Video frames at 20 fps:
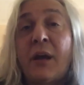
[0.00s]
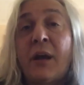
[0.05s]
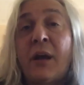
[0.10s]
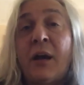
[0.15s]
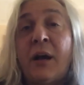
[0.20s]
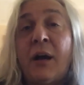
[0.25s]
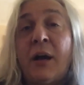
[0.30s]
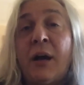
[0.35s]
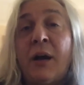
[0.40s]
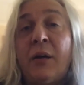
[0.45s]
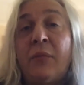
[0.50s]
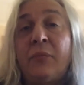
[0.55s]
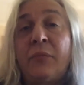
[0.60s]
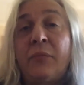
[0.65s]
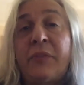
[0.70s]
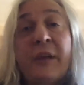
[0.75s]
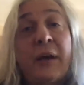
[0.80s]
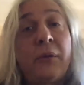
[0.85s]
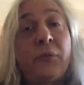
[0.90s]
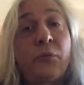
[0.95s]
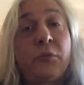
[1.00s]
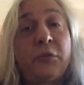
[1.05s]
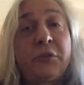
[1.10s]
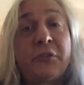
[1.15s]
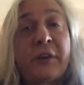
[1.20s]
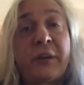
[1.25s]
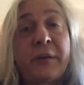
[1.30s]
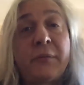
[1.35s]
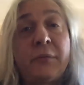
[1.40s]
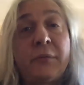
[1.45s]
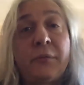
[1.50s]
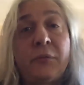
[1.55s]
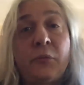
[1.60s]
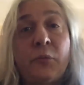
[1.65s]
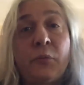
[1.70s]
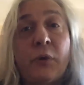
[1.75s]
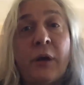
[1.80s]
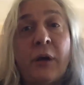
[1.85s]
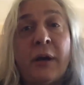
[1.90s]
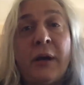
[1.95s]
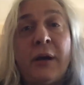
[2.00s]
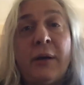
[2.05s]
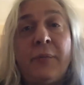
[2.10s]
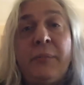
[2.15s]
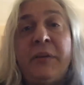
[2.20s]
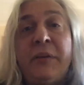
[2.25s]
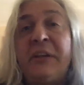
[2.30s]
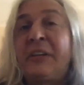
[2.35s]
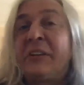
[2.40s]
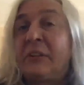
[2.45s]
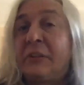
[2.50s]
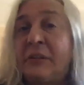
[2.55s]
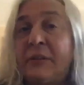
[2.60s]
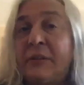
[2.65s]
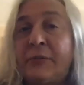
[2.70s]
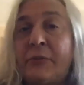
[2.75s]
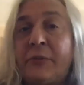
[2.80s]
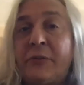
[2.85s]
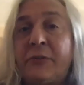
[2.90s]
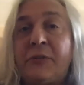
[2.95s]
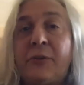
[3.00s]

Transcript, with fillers: um, that was uh, being delivered.